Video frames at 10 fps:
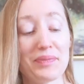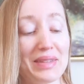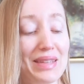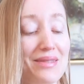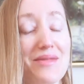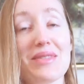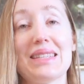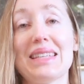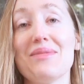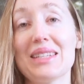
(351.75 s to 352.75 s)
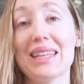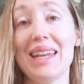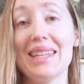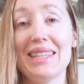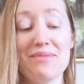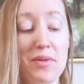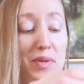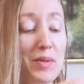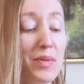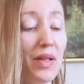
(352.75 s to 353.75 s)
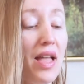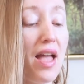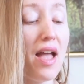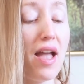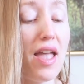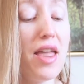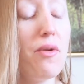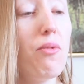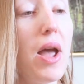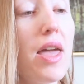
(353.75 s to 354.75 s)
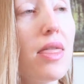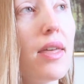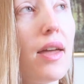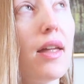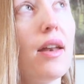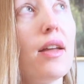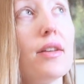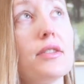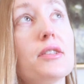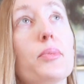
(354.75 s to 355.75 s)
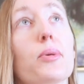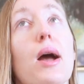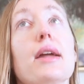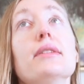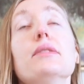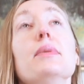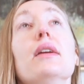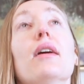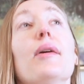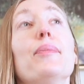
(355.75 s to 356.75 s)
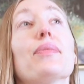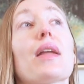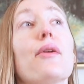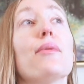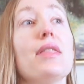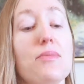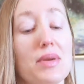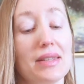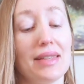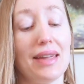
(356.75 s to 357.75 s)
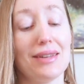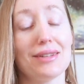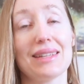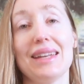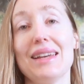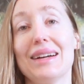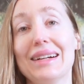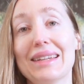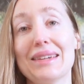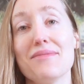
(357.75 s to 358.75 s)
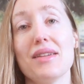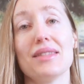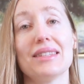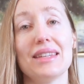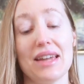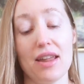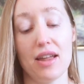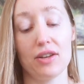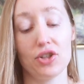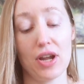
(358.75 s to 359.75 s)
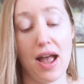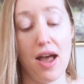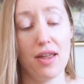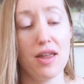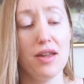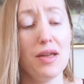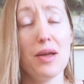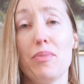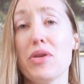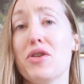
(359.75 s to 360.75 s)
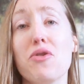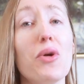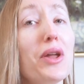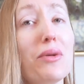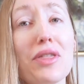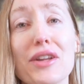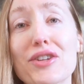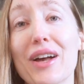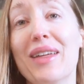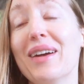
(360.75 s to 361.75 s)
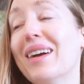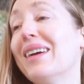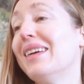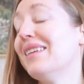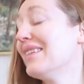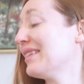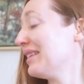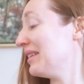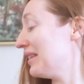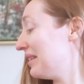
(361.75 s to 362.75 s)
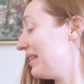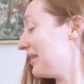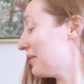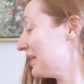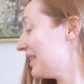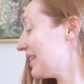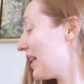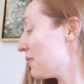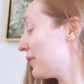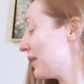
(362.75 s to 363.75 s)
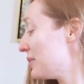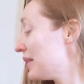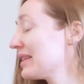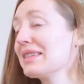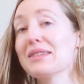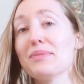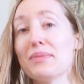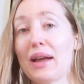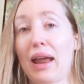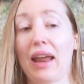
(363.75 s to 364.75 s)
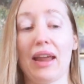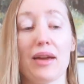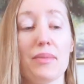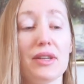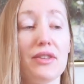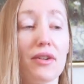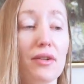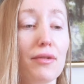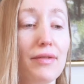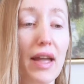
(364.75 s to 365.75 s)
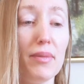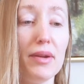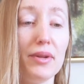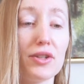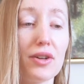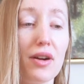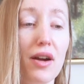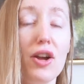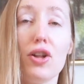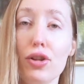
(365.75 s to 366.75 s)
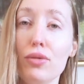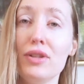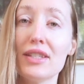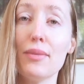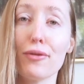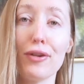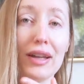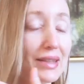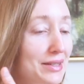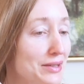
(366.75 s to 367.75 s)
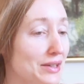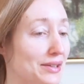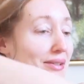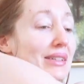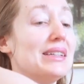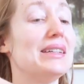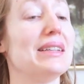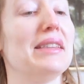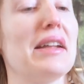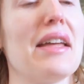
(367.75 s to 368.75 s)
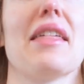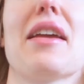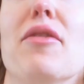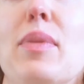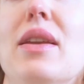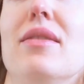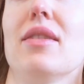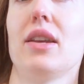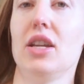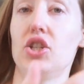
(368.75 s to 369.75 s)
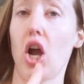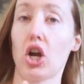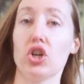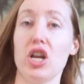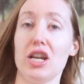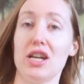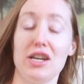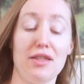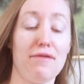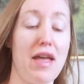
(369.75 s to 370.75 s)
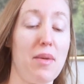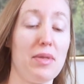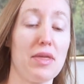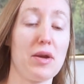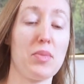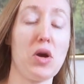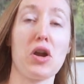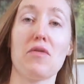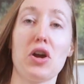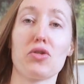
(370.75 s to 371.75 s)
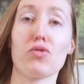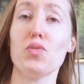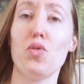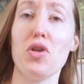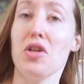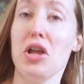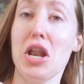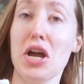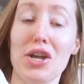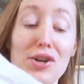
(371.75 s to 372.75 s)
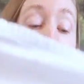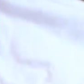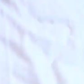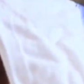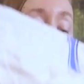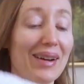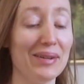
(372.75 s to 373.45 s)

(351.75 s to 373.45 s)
So I miss getting to see my people in a way that surprised me. I really miss just getting to hug them and sit and chat and be annoyed with each other. I really miss my circle of family, which includes some friends, that I think have been indoctrinated into the family. They're part of our group, whether they like it or not.